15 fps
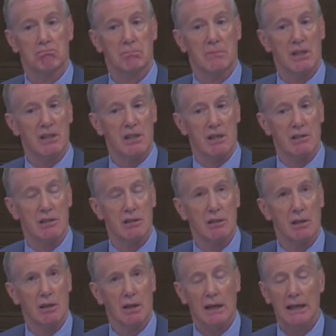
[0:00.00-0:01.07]
This is
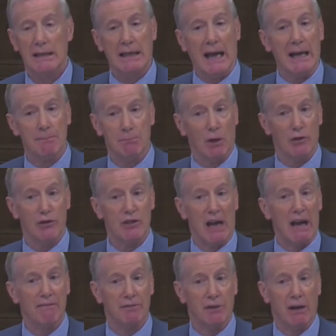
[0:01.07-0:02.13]
9 months
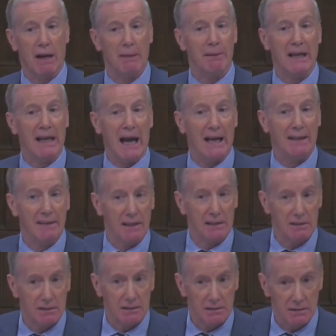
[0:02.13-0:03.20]
after I began
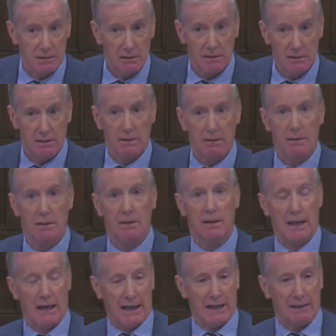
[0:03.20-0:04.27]
this,
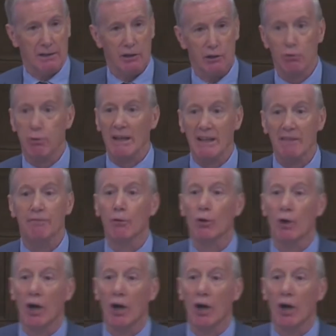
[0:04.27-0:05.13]
and 24